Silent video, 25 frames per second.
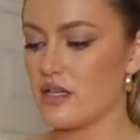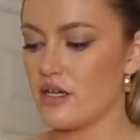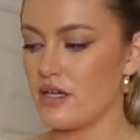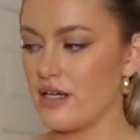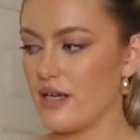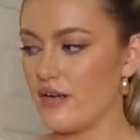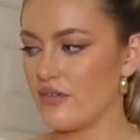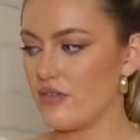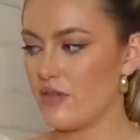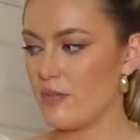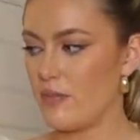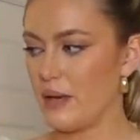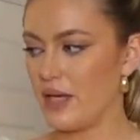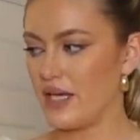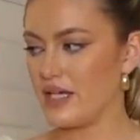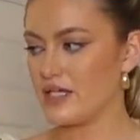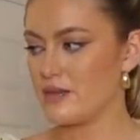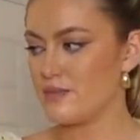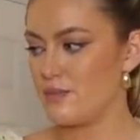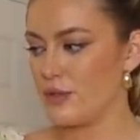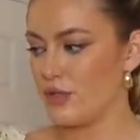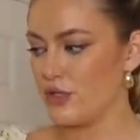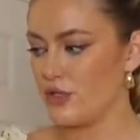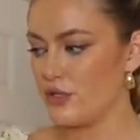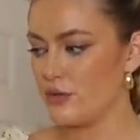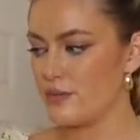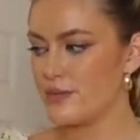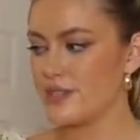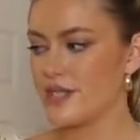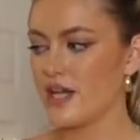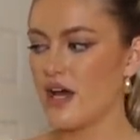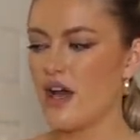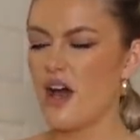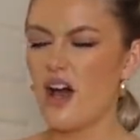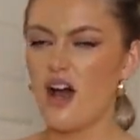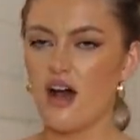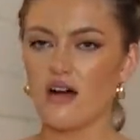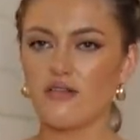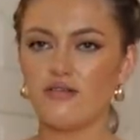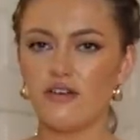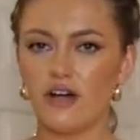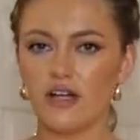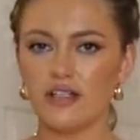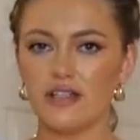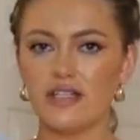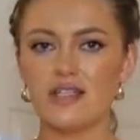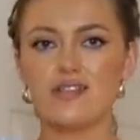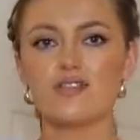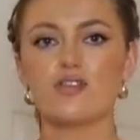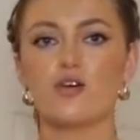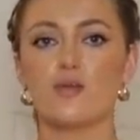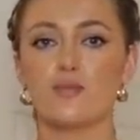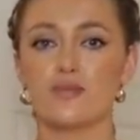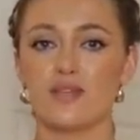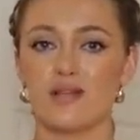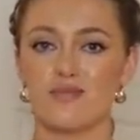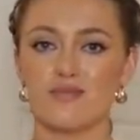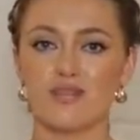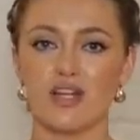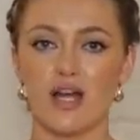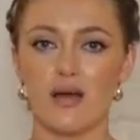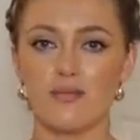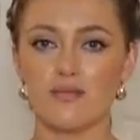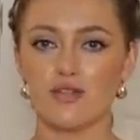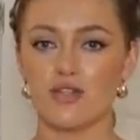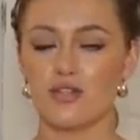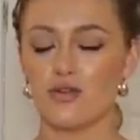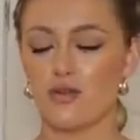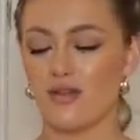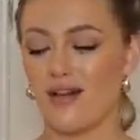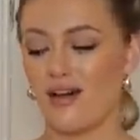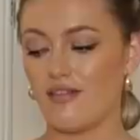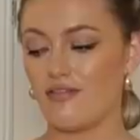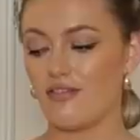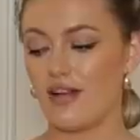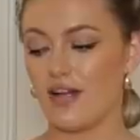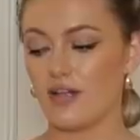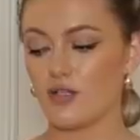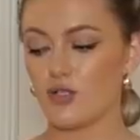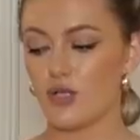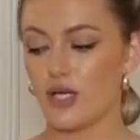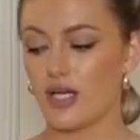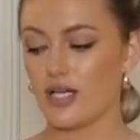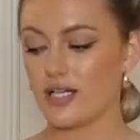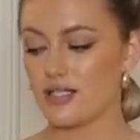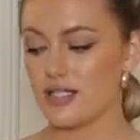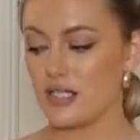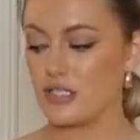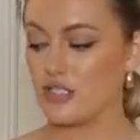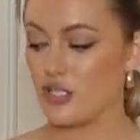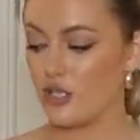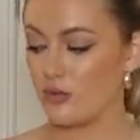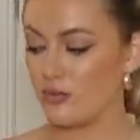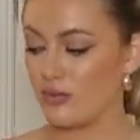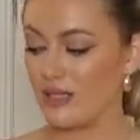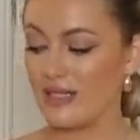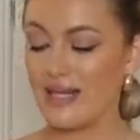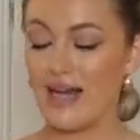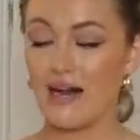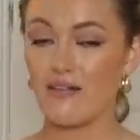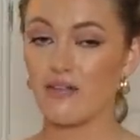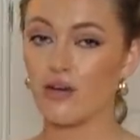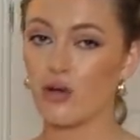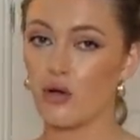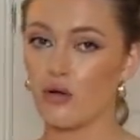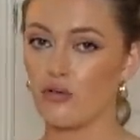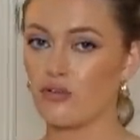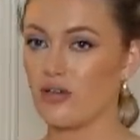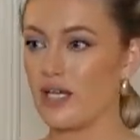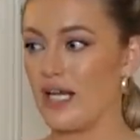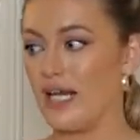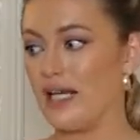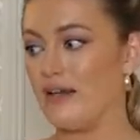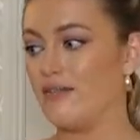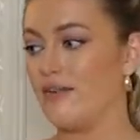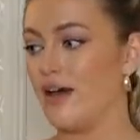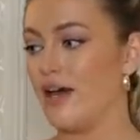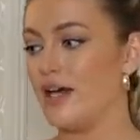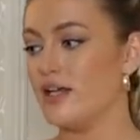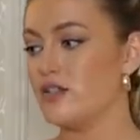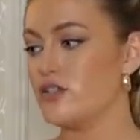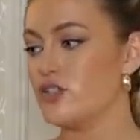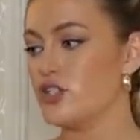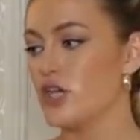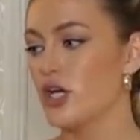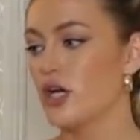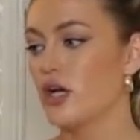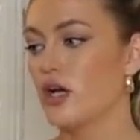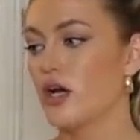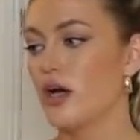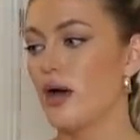I don't have the biggest boobs, I find these tops sometimes are not that flattering because I don't really have a lot of cleavage.